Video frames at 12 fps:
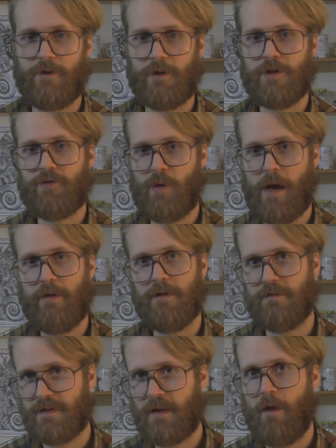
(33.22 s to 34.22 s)
first round
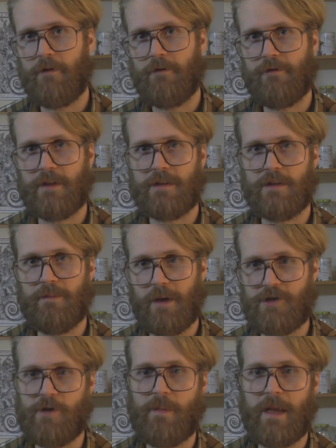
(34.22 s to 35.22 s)
of self-inflicted
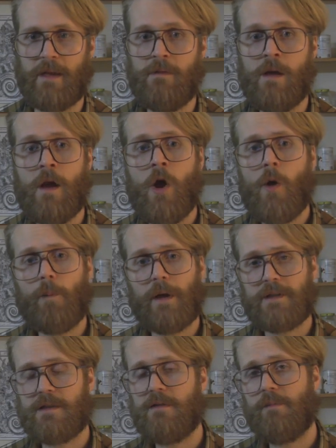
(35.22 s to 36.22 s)
budget pain,
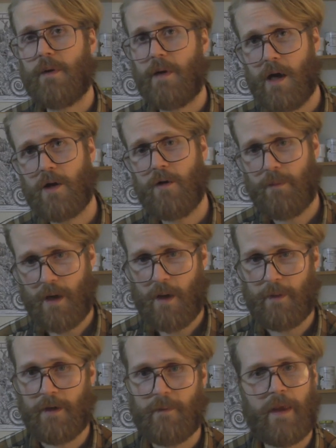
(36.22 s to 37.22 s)
President Barack
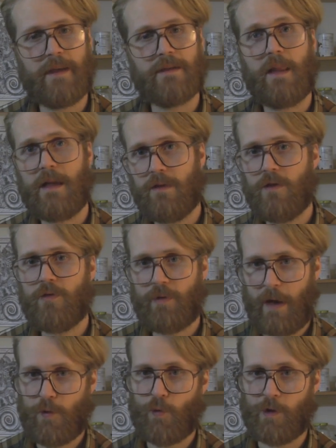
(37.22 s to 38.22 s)
Obama has laid the
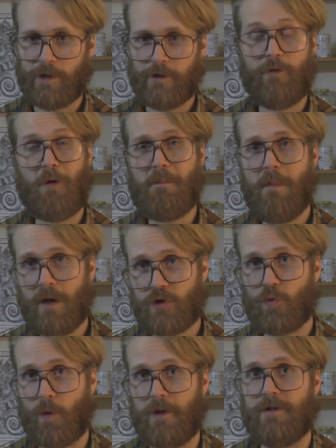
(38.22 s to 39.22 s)
groundwork for much
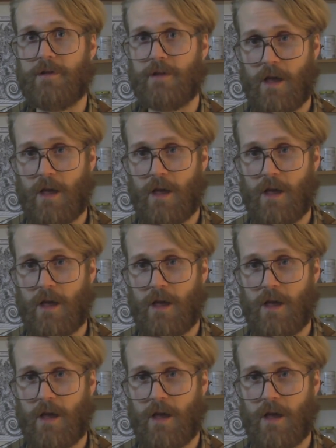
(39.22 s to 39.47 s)
worse to